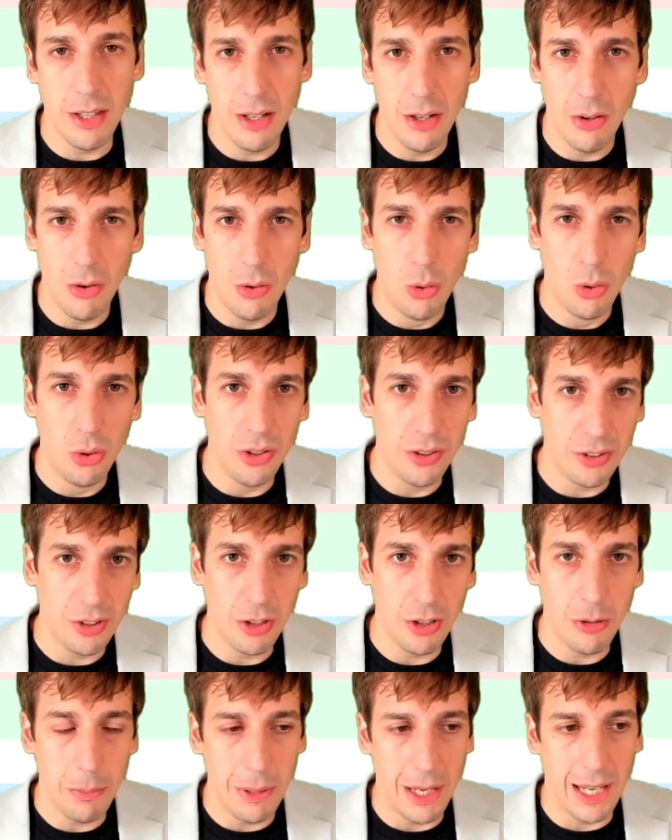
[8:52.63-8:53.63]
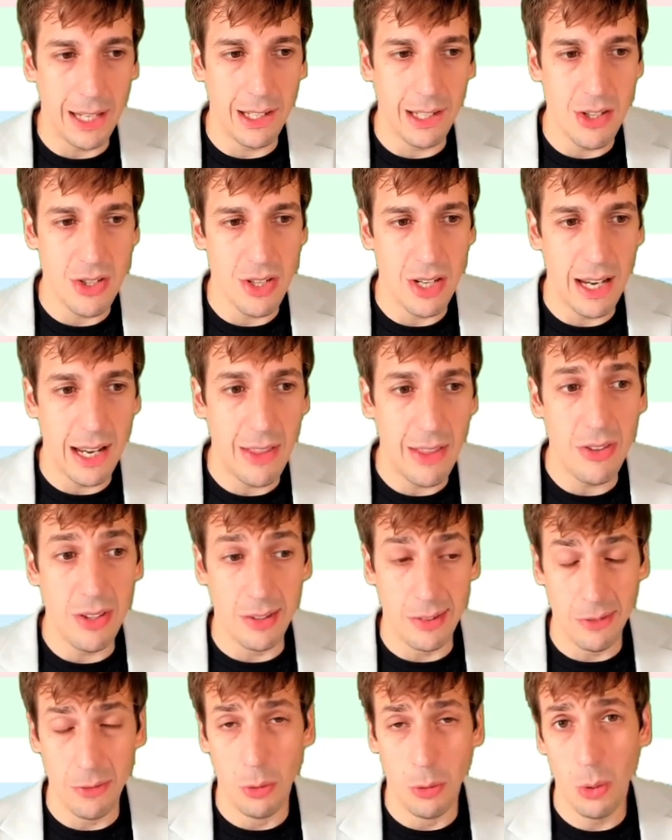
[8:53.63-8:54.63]
old assert package and add
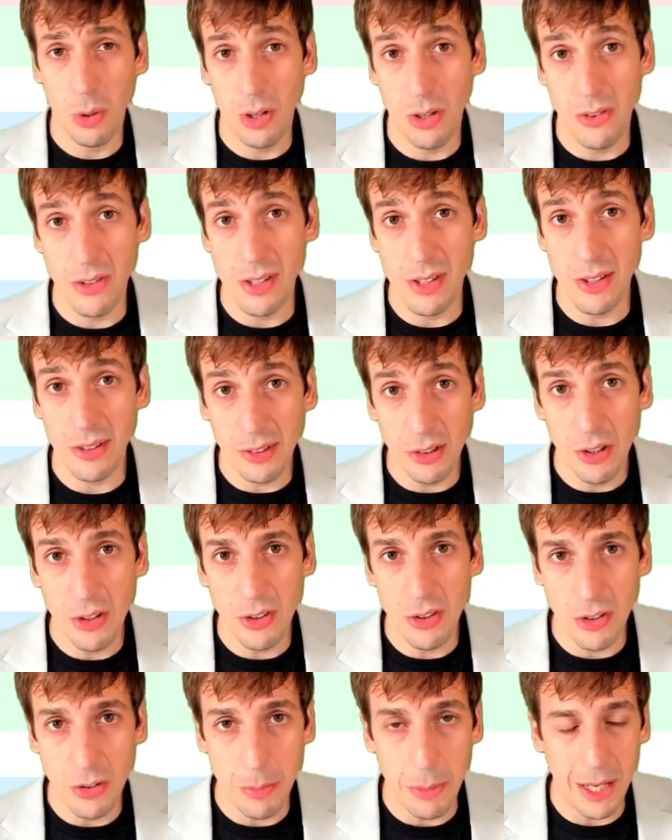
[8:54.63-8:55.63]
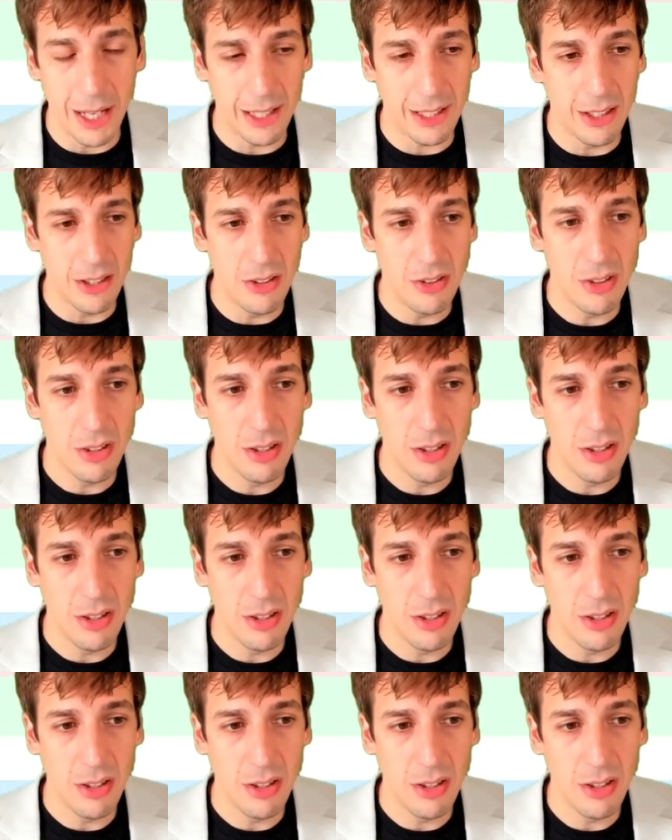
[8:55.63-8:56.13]
these 4 in the assertions package,